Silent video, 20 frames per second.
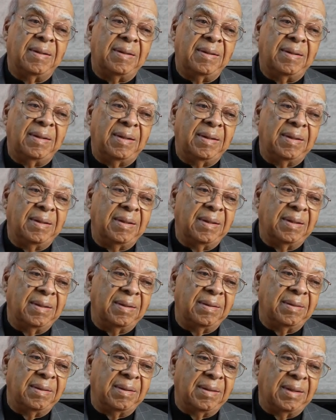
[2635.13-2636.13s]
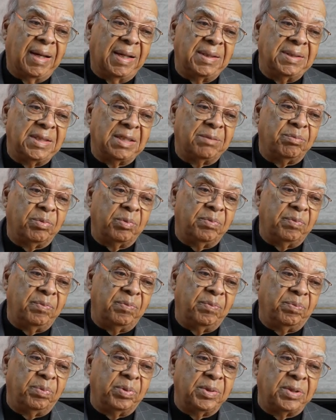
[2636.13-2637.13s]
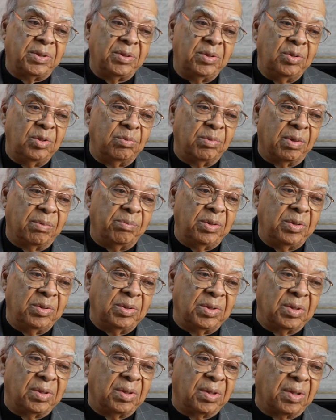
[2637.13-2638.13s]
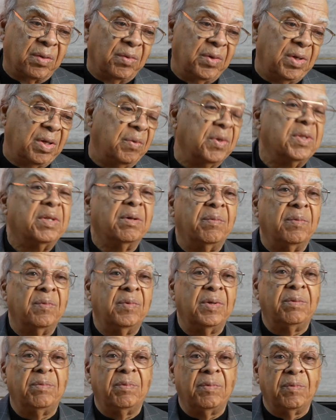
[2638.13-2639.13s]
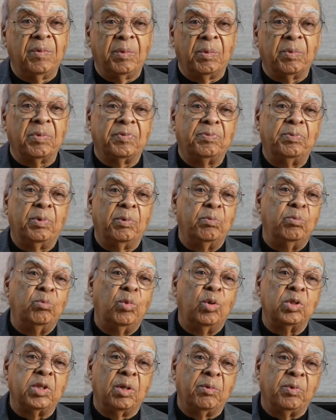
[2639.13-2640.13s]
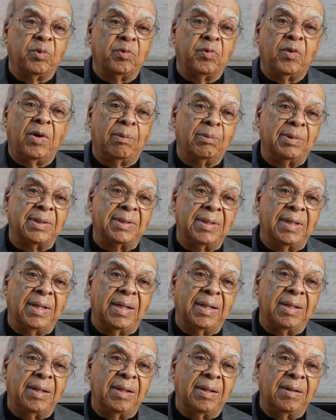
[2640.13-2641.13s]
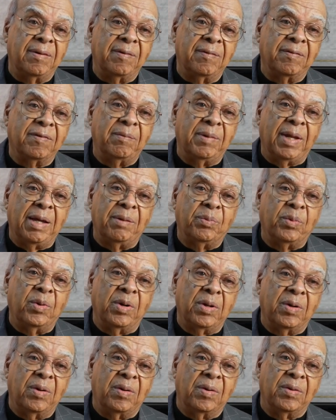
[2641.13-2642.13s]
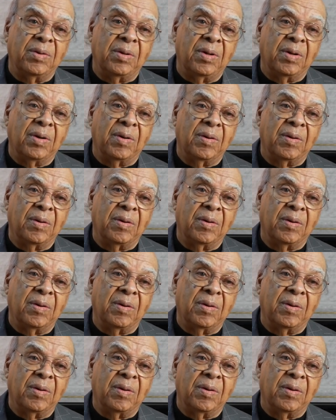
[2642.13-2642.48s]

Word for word: and, and, and I just pursued my musical career with, the, with, with mostly performance then mm-hmm. from that point on, you know.